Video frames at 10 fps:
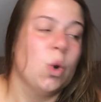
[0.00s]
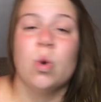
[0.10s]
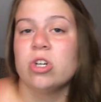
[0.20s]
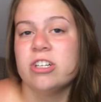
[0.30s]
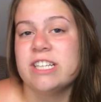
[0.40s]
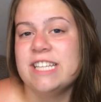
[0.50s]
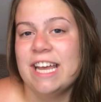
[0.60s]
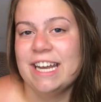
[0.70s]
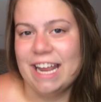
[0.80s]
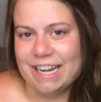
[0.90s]

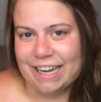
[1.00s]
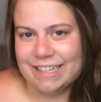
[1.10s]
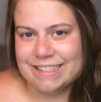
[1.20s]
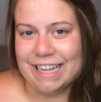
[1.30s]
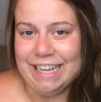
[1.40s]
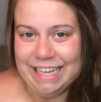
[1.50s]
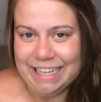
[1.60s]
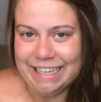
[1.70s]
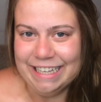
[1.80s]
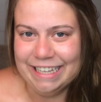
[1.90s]
9:45 at night.
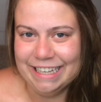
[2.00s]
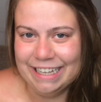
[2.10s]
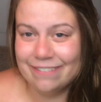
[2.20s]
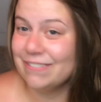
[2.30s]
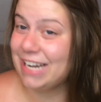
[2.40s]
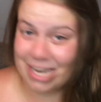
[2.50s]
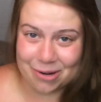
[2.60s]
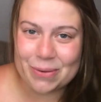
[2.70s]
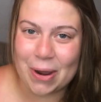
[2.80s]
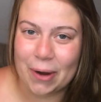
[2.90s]
But here
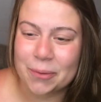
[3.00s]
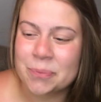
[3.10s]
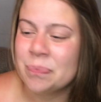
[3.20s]
we are.